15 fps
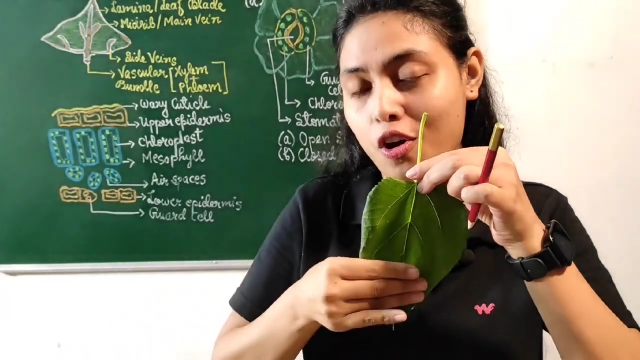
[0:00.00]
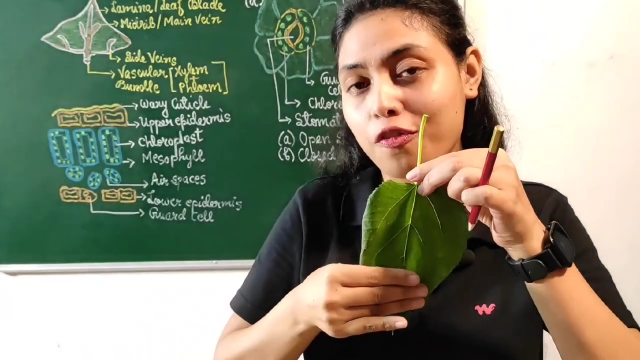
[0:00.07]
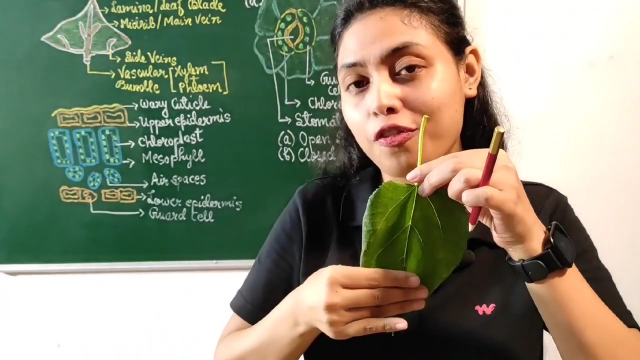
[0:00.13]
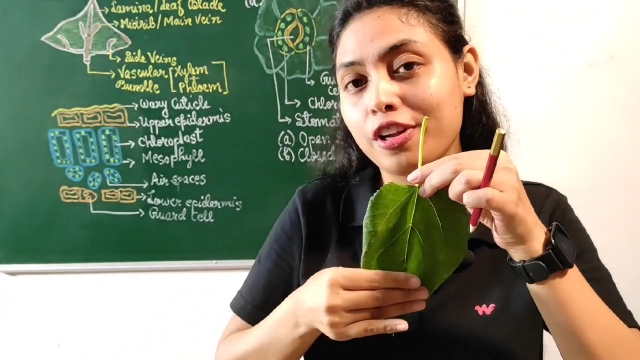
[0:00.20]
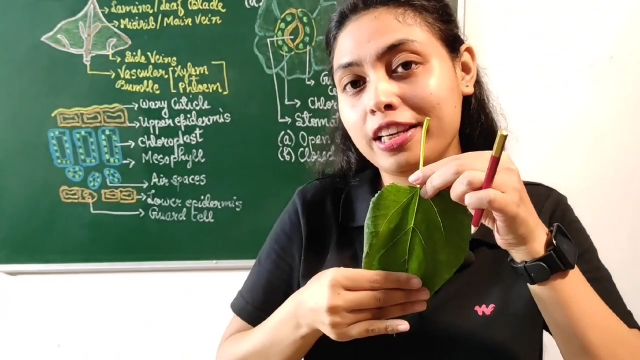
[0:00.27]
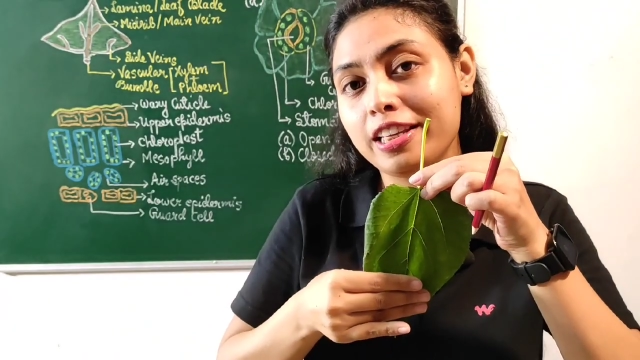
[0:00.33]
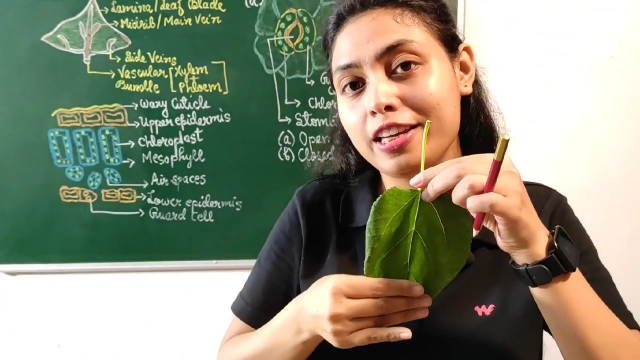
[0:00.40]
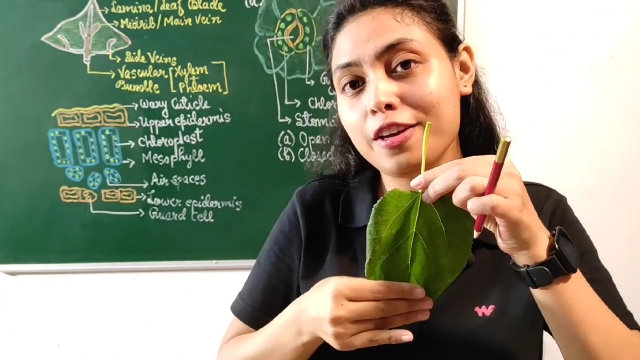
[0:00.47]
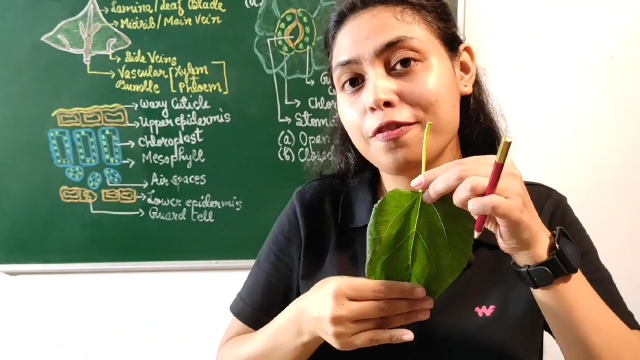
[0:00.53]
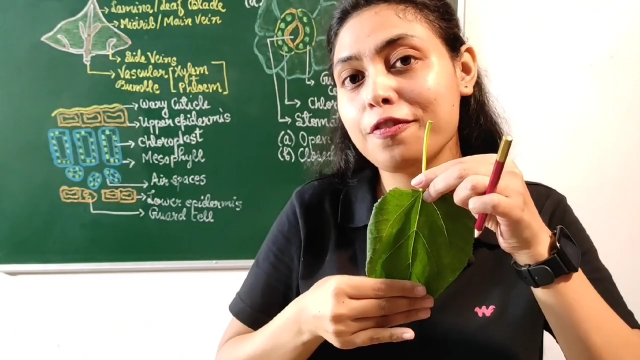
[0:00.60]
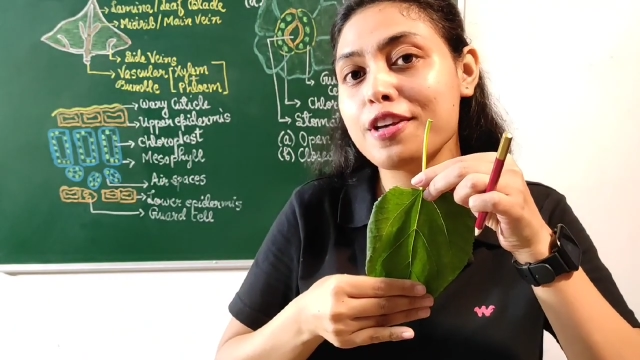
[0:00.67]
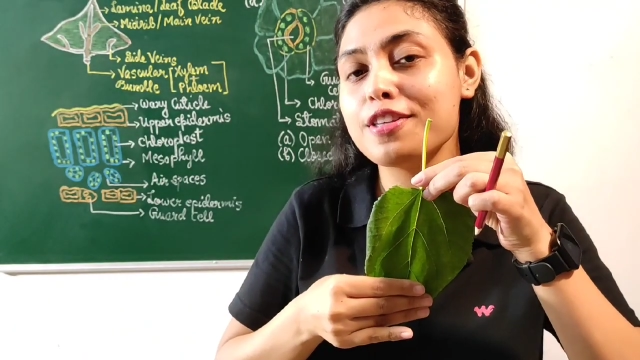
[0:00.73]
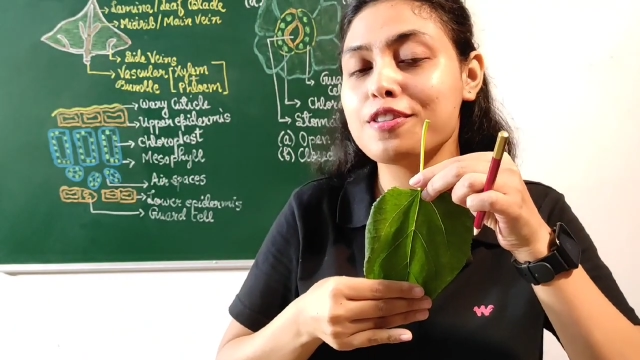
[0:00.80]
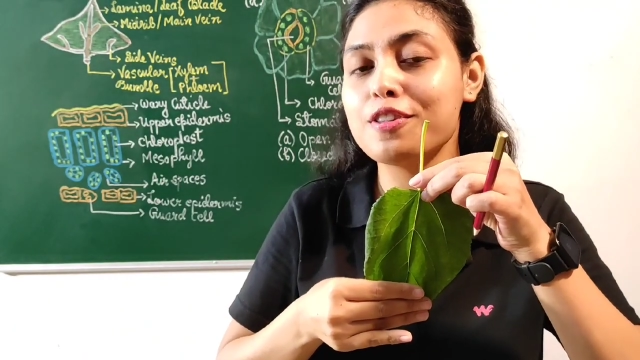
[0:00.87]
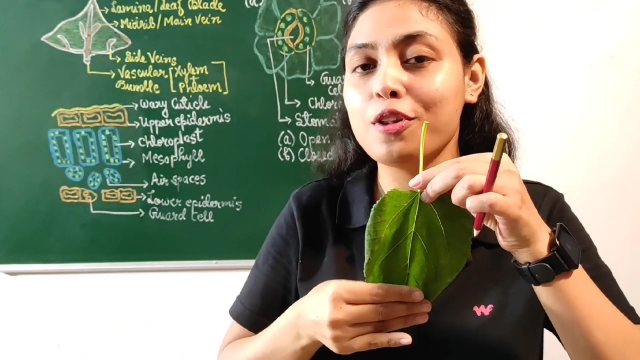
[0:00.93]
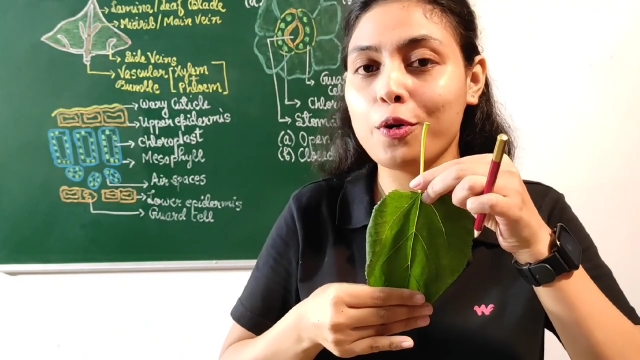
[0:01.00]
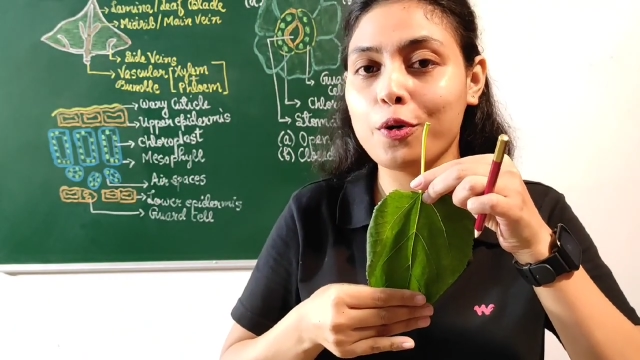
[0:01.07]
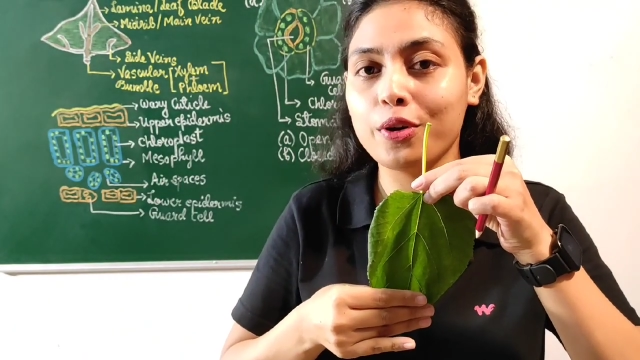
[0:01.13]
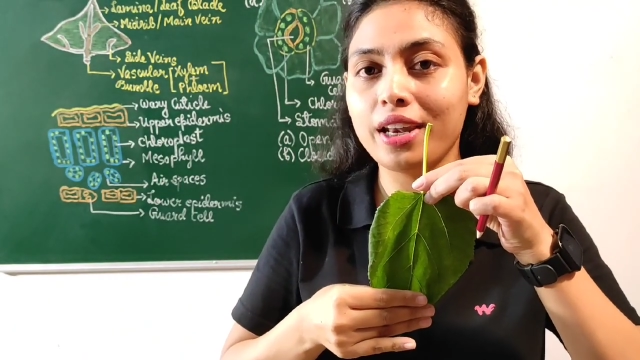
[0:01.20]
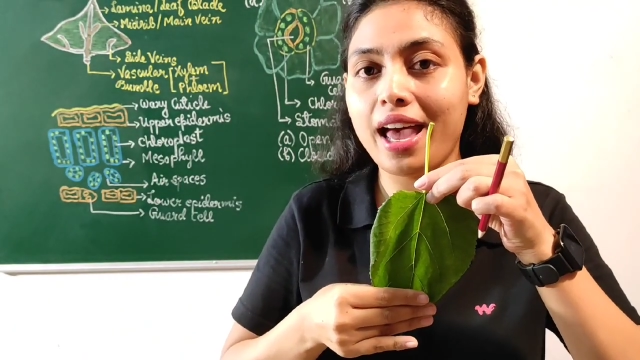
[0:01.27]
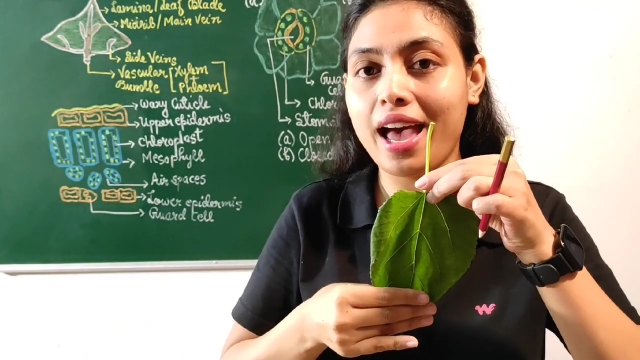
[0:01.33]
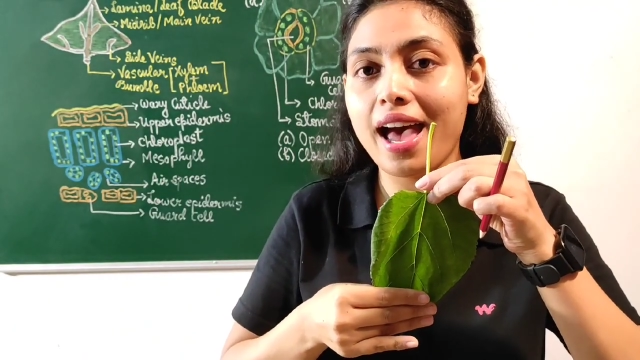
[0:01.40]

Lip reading: of a leaf is known